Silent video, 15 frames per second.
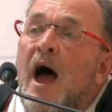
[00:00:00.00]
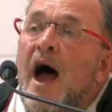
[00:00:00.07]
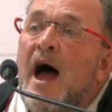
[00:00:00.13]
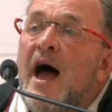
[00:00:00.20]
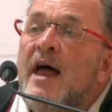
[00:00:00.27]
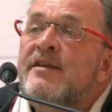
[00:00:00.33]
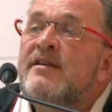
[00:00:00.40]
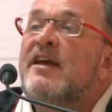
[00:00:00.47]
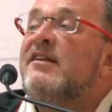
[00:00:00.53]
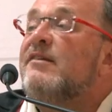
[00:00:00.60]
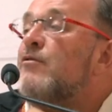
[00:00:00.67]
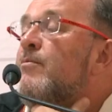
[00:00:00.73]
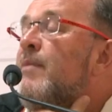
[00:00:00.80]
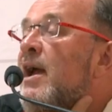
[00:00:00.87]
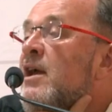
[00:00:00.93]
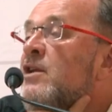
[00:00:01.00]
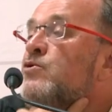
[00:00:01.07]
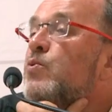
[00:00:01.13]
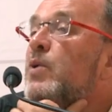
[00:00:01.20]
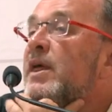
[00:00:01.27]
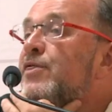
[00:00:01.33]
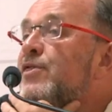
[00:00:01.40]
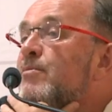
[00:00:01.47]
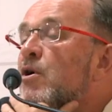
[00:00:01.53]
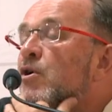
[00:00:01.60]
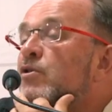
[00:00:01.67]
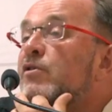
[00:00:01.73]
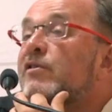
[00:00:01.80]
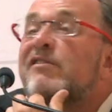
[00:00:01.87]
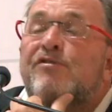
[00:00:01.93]
And it remained with the
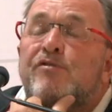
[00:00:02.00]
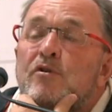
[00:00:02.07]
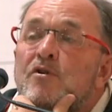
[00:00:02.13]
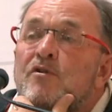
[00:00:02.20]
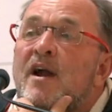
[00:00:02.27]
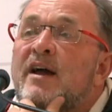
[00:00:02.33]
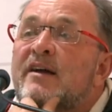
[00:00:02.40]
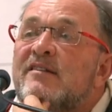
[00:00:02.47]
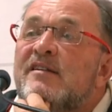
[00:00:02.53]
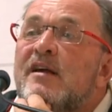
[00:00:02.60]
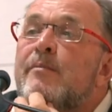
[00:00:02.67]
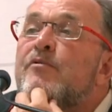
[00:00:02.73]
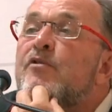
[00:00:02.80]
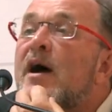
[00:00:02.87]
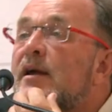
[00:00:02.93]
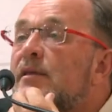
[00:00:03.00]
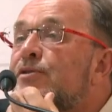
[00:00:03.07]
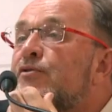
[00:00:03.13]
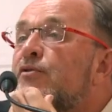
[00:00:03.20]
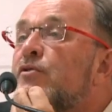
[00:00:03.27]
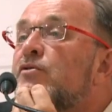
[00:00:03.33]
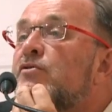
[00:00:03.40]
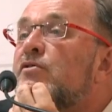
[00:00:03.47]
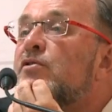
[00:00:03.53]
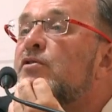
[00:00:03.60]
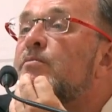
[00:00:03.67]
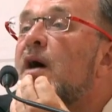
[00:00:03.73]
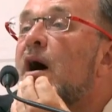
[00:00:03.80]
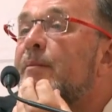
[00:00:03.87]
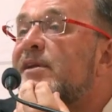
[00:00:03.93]
Mughals through Aurangzeb right through to
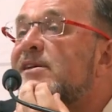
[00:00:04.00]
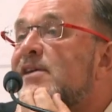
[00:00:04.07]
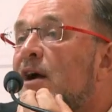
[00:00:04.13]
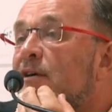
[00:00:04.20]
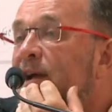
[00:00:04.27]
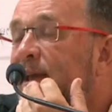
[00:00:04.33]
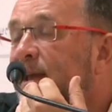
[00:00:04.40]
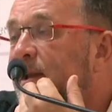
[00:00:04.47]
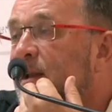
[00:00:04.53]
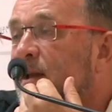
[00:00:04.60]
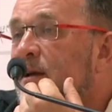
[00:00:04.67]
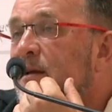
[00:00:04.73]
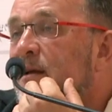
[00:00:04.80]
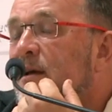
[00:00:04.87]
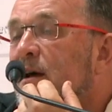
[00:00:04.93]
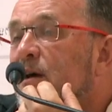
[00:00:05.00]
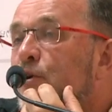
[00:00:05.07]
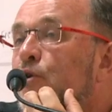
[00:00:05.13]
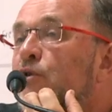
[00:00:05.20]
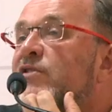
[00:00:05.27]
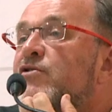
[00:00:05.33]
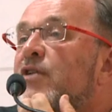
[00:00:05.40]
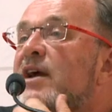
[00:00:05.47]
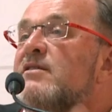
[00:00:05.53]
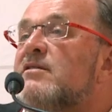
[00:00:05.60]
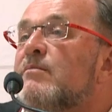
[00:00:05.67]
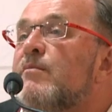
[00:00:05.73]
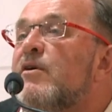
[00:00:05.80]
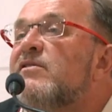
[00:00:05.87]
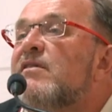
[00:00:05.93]
Muhammad Shah Rangila, whose
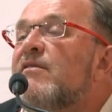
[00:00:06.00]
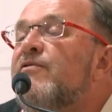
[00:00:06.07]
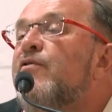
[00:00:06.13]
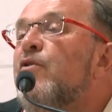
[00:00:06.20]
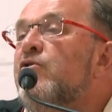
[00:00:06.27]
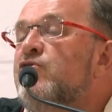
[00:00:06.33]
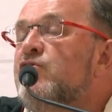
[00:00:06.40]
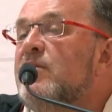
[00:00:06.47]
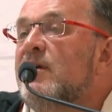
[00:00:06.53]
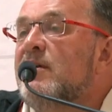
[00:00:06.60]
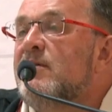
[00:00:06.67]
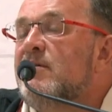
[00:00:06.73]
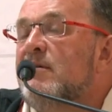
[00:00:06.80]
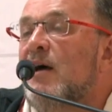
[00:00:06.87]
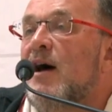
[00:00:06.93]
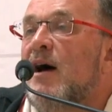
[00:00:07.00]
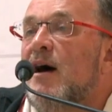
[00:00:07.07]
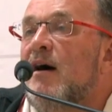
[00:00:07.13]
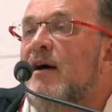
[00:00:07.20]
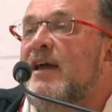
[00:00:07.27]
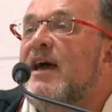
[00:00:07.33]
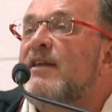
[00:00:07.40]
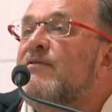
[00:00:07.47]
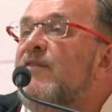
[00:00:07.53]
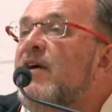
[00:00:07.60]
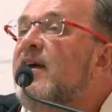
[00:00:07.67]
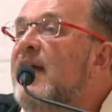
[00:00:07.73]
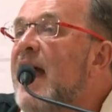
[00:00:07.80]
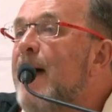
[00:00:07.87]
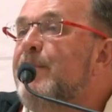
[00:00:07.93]
great, most unfortunate, he had a
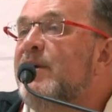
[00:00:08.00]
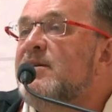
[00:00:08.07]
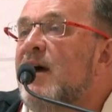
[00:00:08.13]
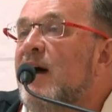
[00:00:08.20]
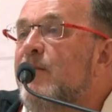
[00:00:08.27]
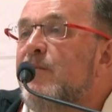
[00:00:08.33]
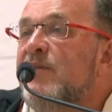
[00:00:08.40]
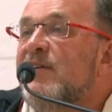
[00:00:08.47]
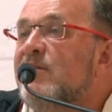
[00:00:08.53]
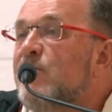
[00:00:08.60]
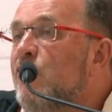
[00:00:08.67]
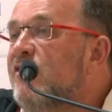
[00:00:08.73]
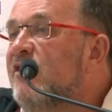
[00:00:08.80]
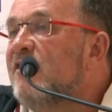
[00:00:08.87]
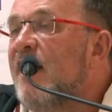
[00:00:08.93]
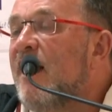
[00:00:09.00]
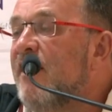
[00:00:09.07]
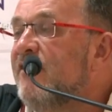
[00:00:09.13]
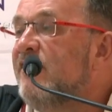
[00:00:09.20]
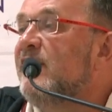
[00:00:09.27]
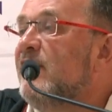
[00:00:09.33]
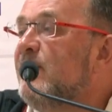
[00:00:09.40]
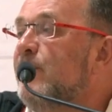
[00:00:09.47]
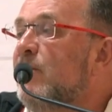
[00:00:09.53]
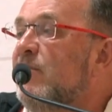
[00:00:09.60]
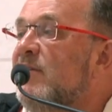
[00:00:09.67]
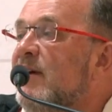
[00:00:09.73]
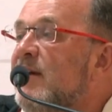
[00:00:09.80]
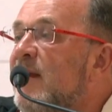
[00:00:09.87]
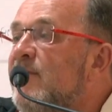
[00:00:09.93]
very happy time with his courtesans and his
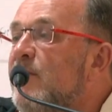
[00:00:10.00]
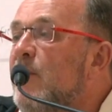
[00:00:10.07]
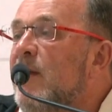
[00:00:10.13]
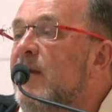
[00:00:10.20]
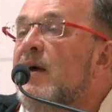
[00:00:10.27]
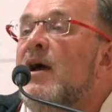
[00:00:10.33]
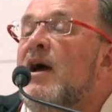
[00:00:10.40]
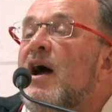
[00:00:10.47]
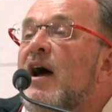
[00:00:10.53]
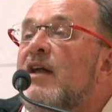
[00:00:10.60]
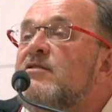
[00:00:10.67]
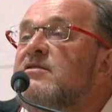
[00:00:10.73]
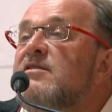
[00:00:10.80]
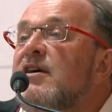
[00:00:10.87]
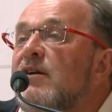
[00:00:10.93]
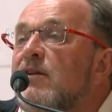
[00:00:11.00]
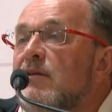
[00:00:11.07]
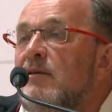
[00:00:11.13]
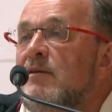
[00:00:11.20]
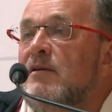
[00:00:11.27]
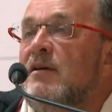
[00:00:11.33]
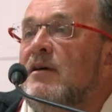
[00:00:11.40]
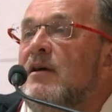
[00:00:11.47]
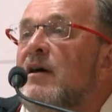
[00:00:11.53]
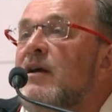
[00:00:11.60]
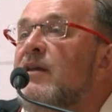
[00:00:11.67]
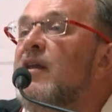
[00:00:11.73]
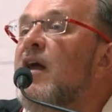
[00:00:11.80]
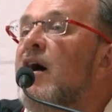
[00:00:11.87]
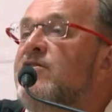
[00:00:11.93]
music and everyone, until
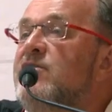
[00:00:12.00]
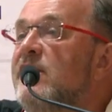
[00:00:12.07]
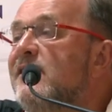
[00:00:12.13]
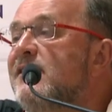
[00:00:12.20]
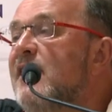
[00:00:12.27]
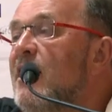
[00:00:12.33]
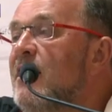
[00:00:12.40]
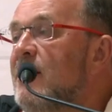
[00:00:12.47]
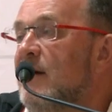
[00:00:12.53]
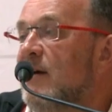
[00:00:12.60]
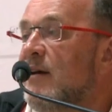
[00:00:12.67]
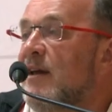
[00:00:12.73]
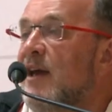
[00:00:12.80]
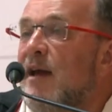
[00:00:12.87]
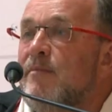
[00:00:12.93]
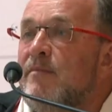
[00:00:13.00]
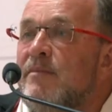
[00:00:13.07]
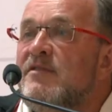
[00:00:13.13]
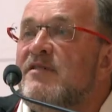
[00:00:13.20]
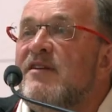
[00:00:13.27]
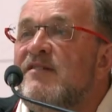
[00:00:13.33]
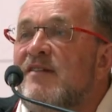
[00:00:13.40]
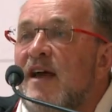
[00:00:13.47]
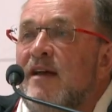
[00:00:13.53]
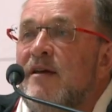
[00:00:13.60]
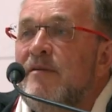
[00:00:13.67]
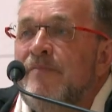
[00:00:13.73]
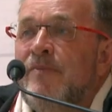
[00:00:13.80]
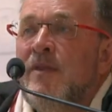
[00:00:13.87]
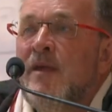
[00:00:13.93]
Nadir Shah came to stay.